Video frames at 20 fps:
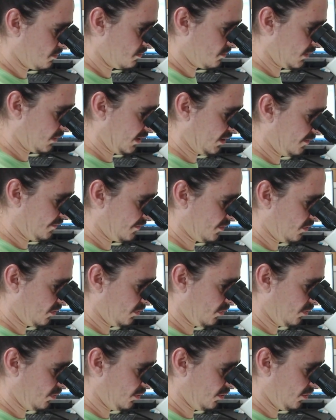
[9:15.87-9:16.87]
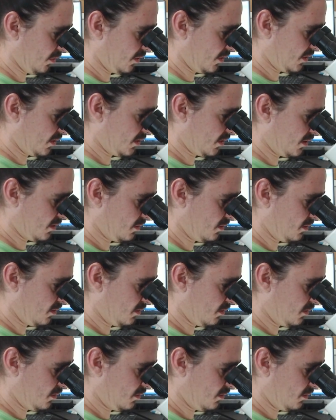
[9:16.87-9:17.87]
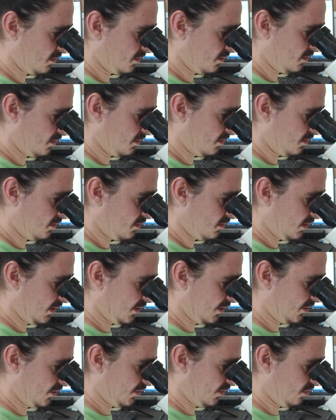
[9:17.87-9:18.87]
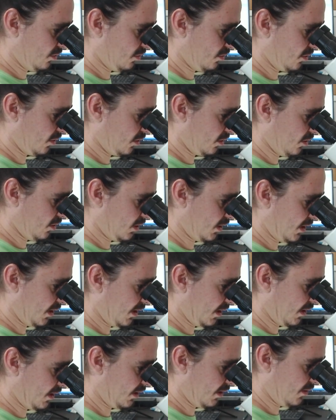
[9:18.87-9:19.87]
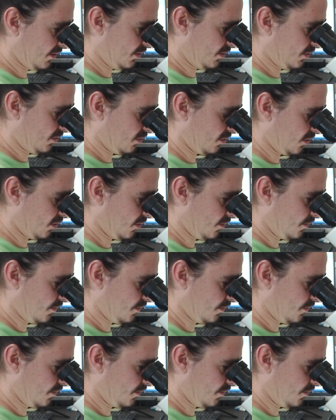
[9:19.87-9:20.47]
And of course, it's short. Look at that, it's short.